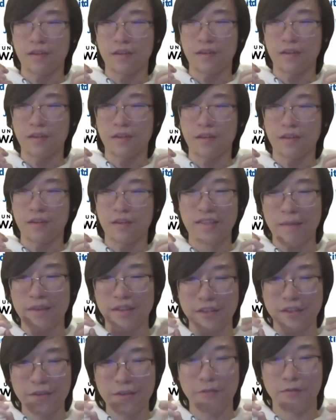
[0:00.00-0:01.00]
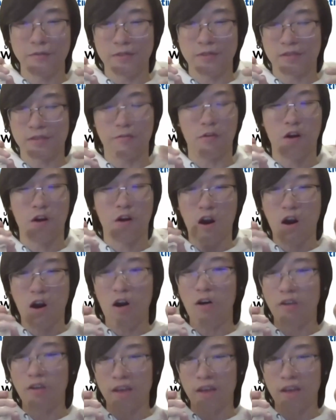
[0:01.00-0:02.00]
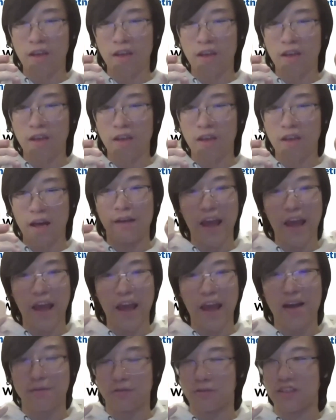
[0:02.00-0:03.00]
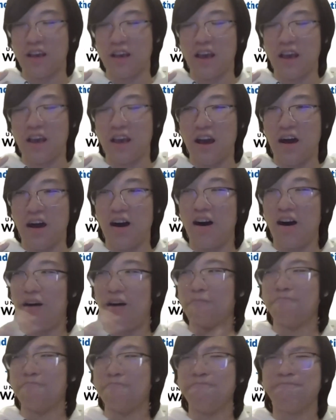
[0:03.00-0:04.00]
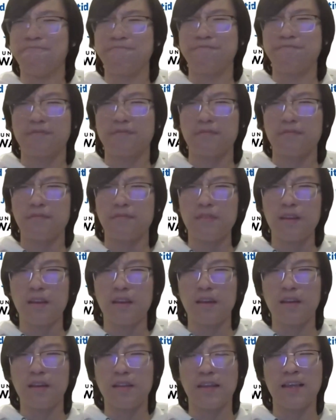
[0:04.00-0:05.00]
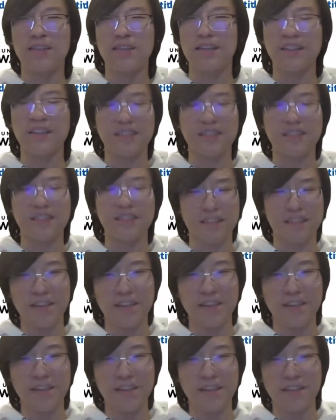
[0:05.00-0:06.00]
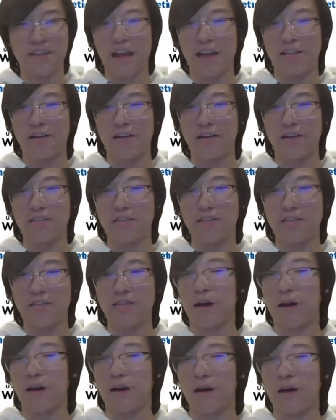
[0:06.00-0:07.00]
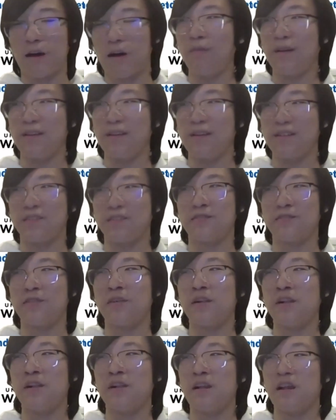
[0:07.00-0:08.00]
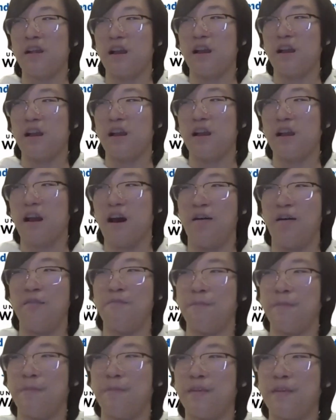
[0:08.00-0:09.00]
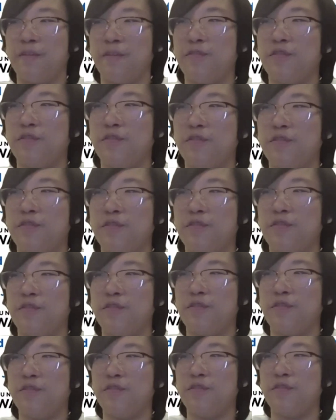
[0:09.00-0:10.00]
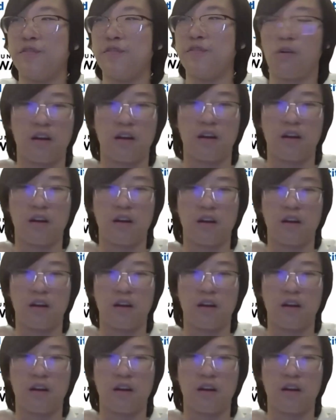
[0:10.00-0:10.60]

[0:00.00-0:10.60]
it can be used for all kind of animals that endanger and also help us to use our like